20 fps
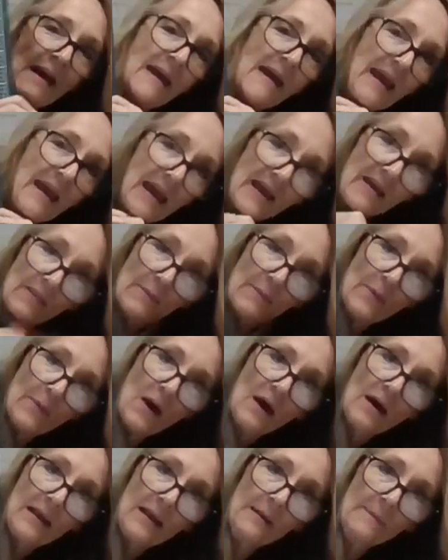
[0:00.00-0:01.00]
and the
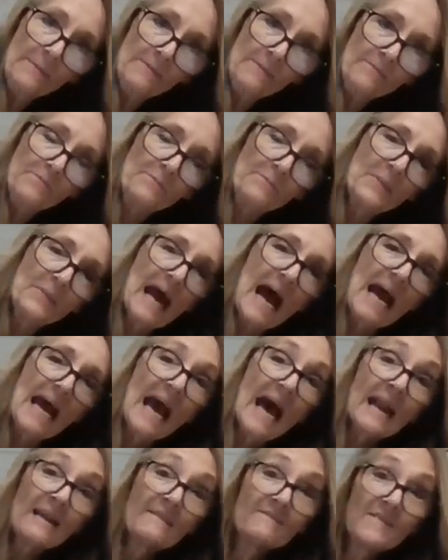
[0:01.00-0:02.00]
bottom, but I
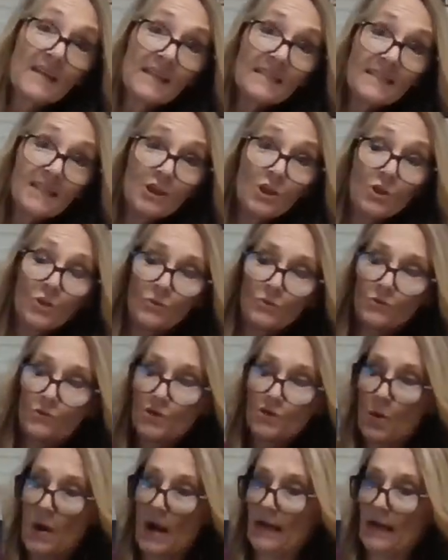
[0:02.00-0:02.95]
had it facing you so I